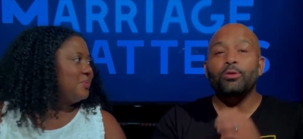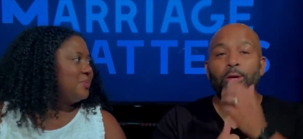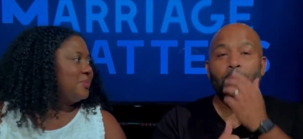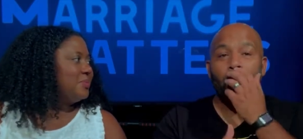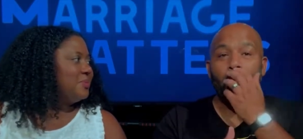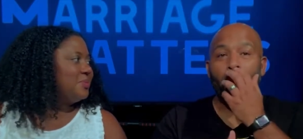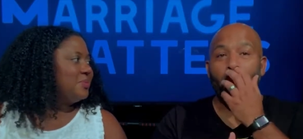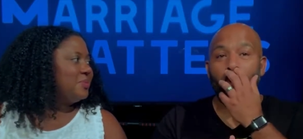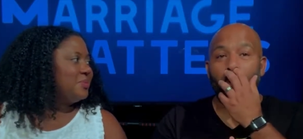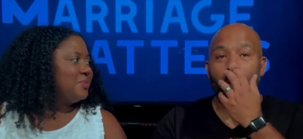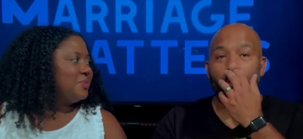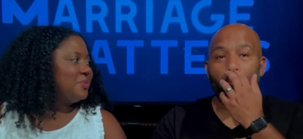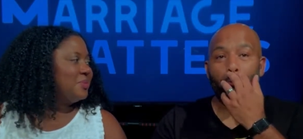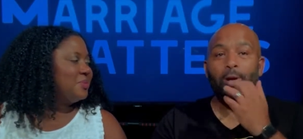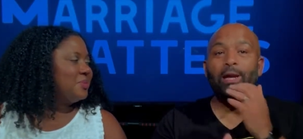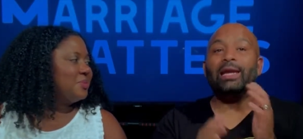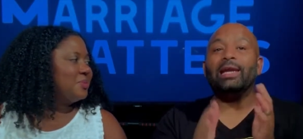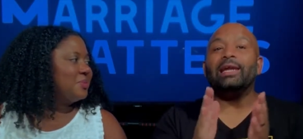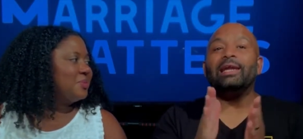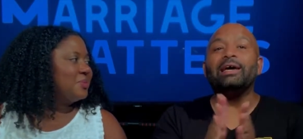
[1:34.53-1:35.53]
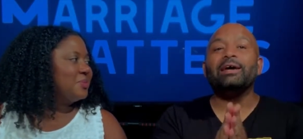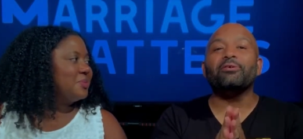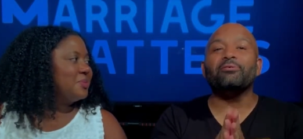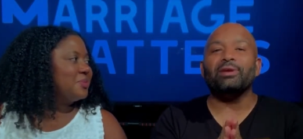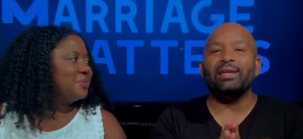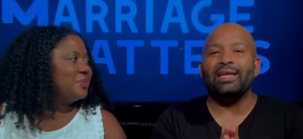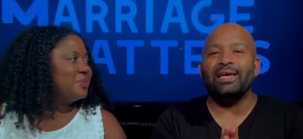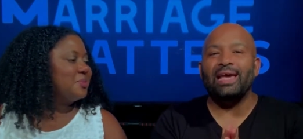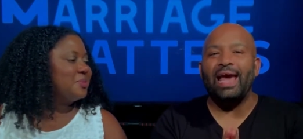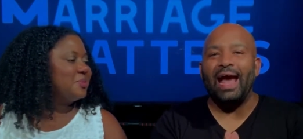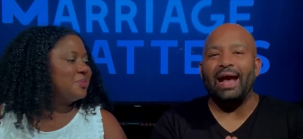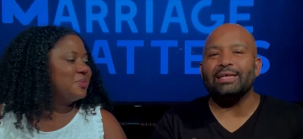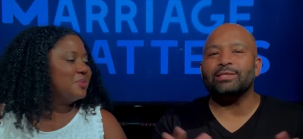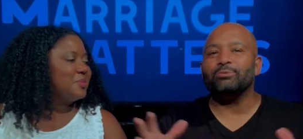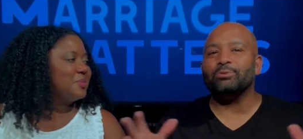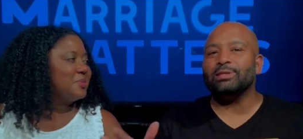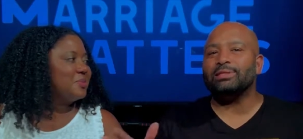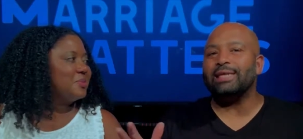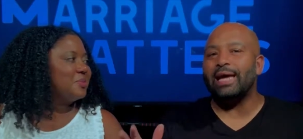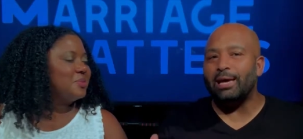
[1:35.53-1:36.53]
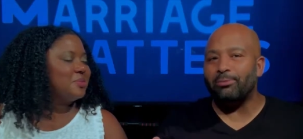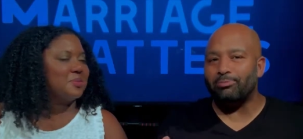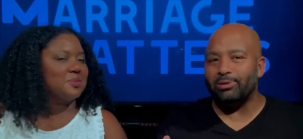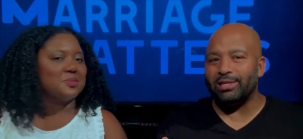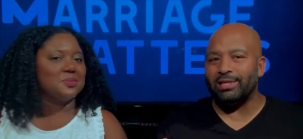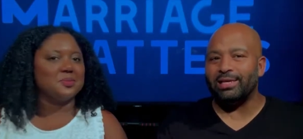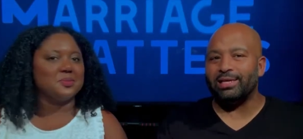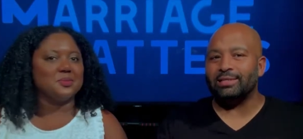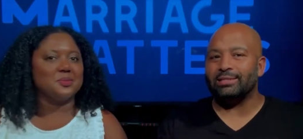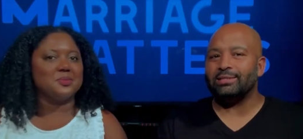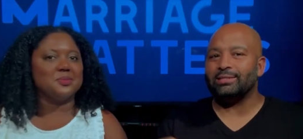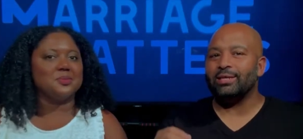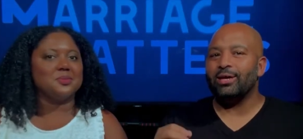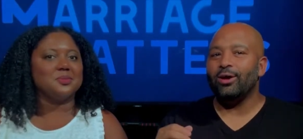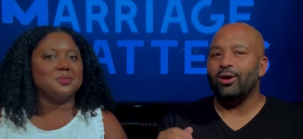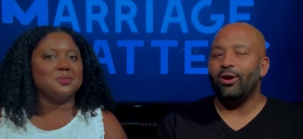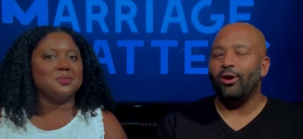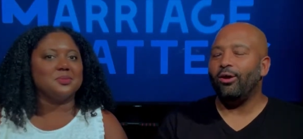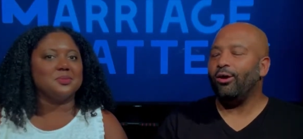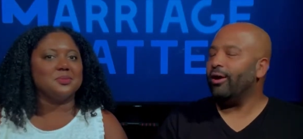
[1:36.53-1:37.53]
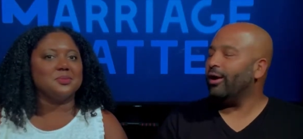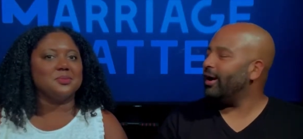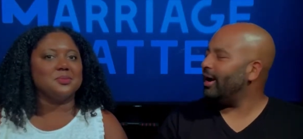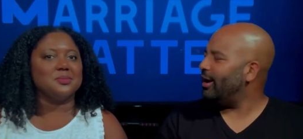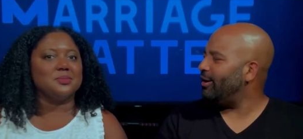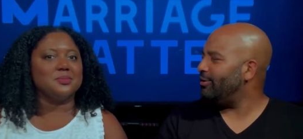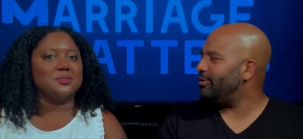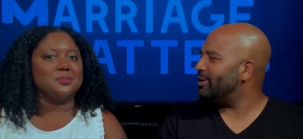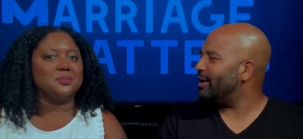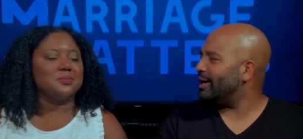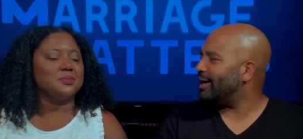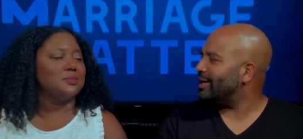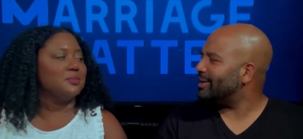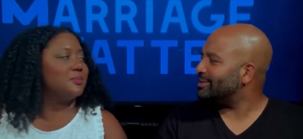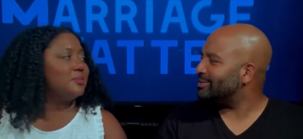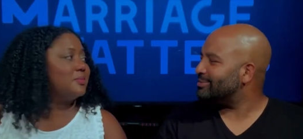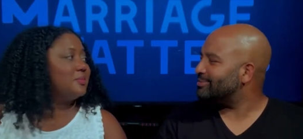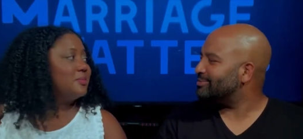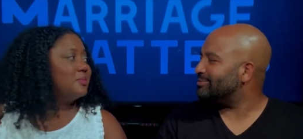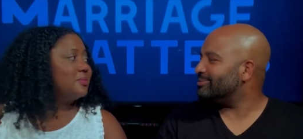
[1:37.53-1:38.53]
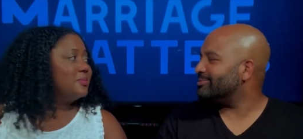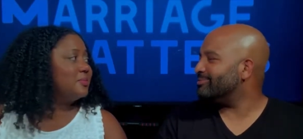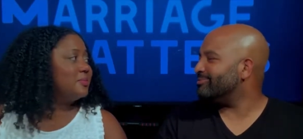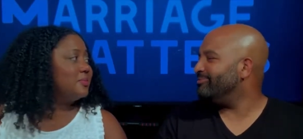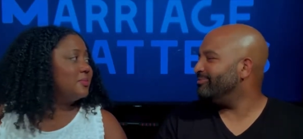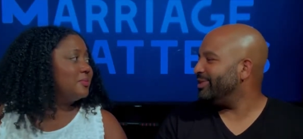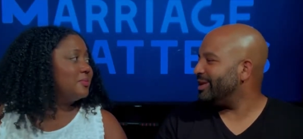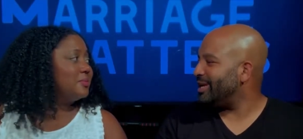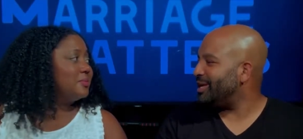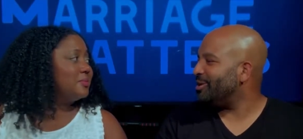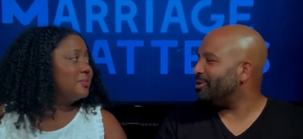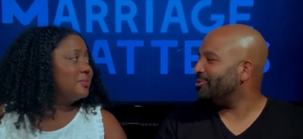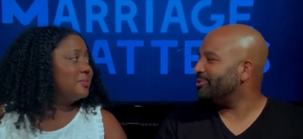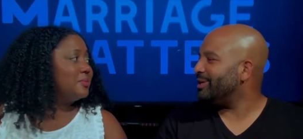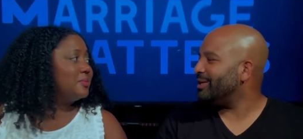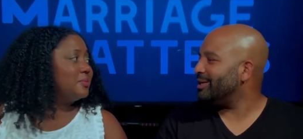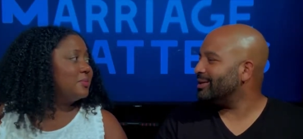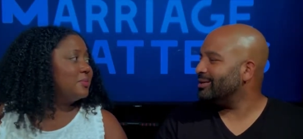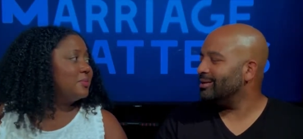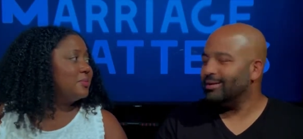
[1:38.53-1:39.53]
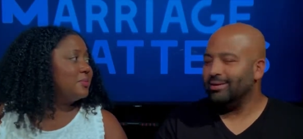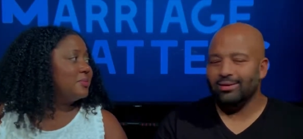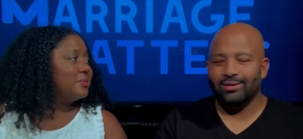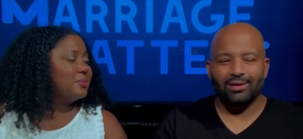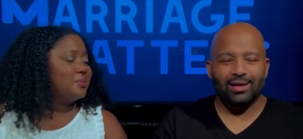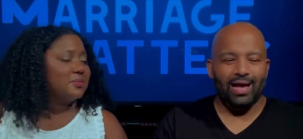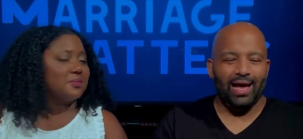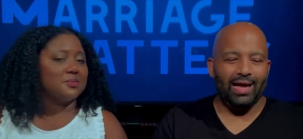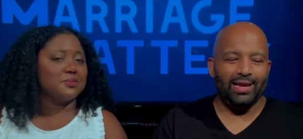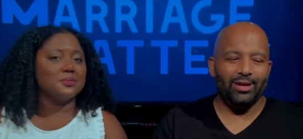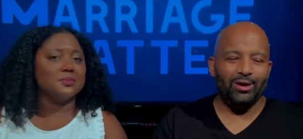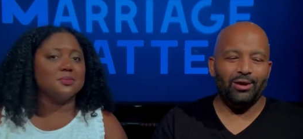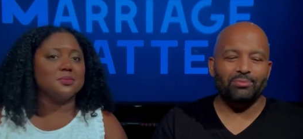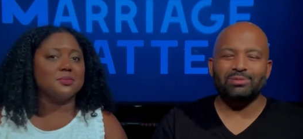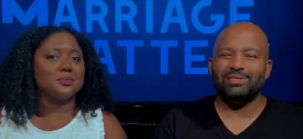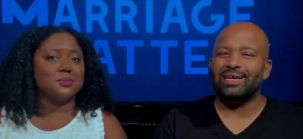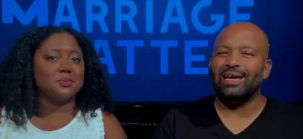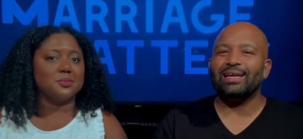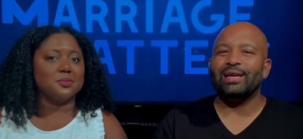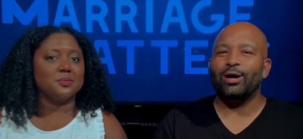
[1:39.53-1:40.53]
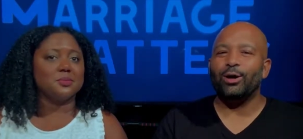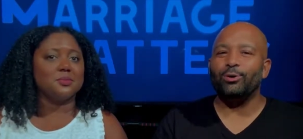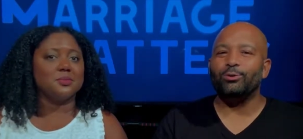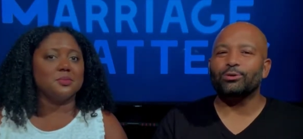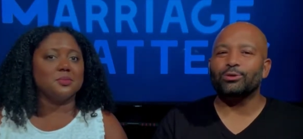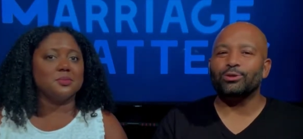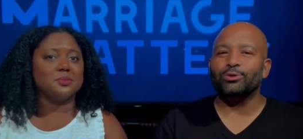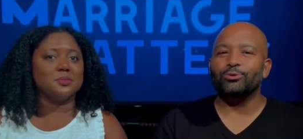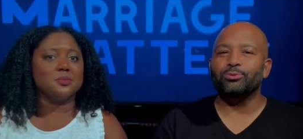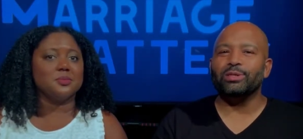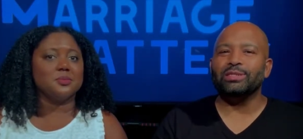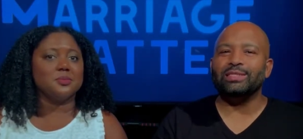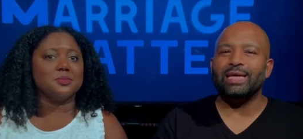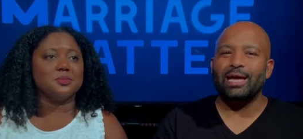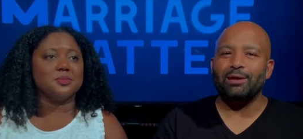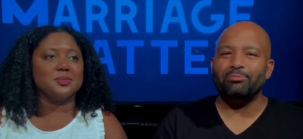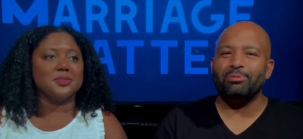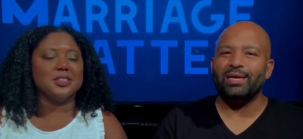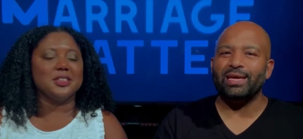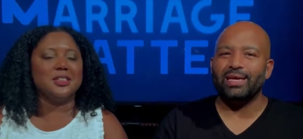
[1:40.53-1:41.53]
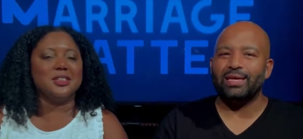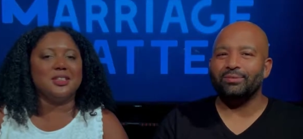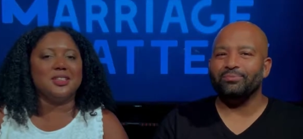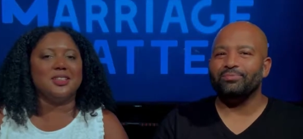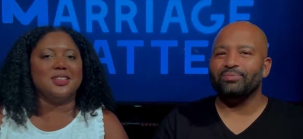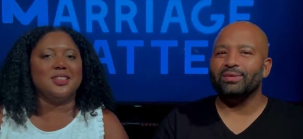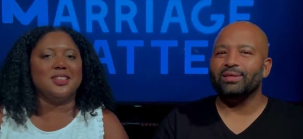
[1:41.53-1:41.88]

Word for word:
Speaker 1: you know, we're literally as we're taping this, or I don't I guess videoing. I know I'm kind of old school. We're taping it.